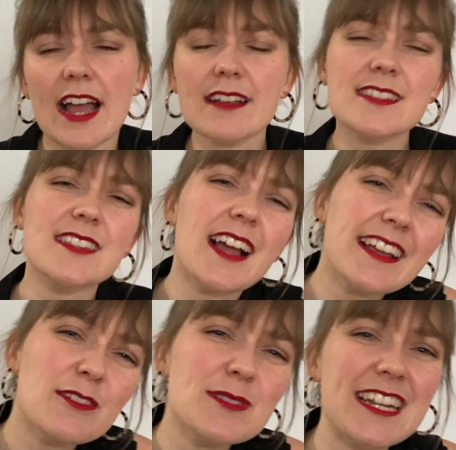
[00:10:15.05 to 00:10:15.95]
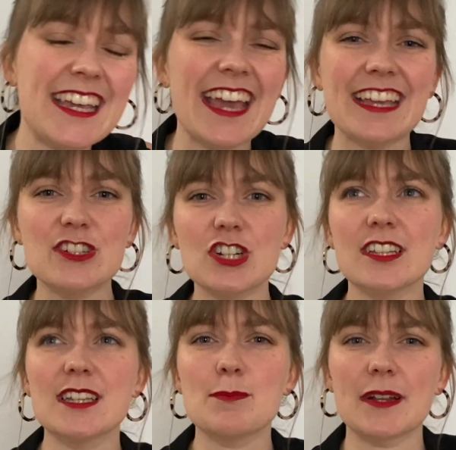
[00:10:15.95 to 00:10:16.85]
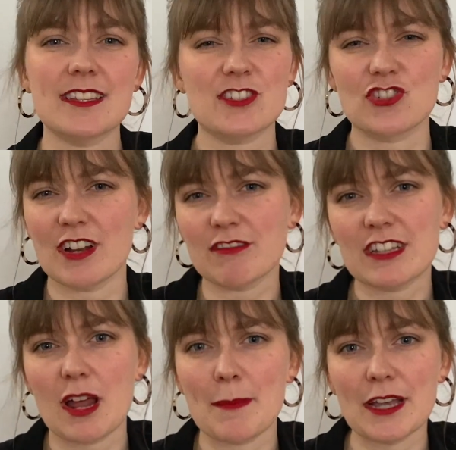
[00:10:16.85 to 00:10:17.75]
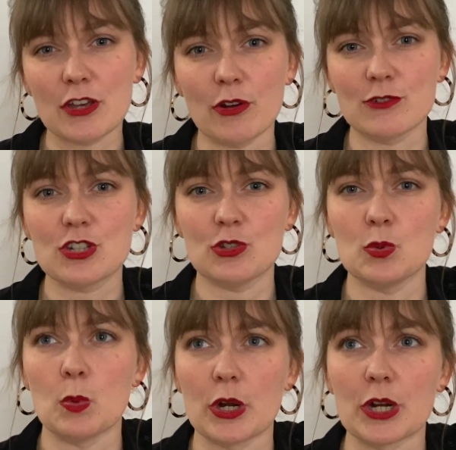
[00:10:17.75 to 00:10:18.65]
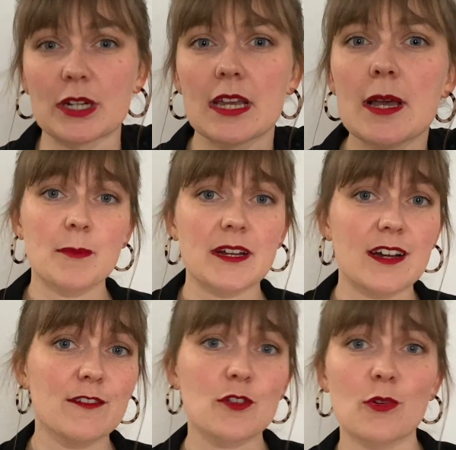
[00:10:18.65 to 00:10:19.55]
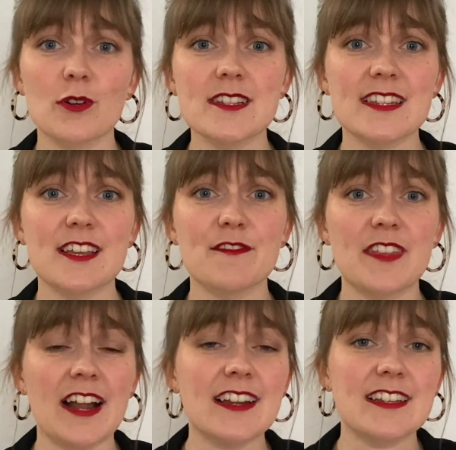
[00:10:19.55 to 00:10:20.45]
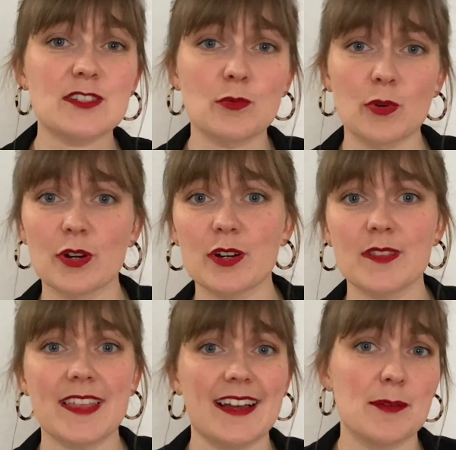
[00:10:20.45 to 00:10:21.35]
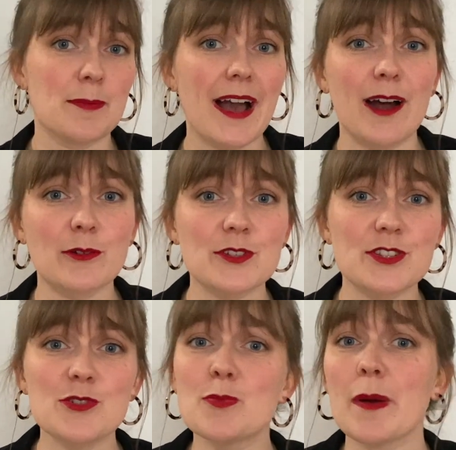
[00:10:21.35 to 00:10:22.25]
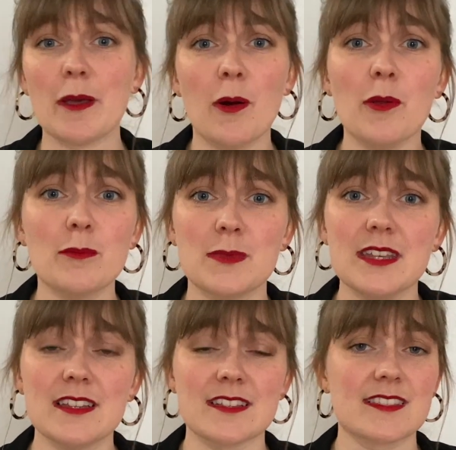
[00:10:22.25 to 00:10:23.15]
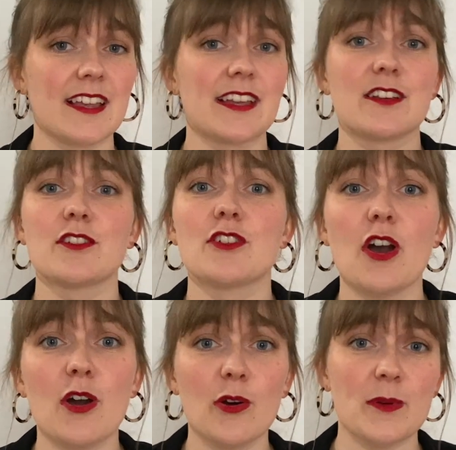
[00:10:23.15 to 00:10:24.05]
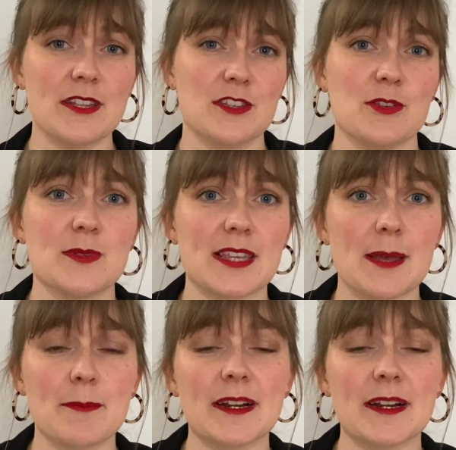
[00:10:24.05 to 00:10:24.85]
I use it occasionally, but it's generally not my go-to word. But of course, if that is a word that empowers you, by all means, like, go and use it.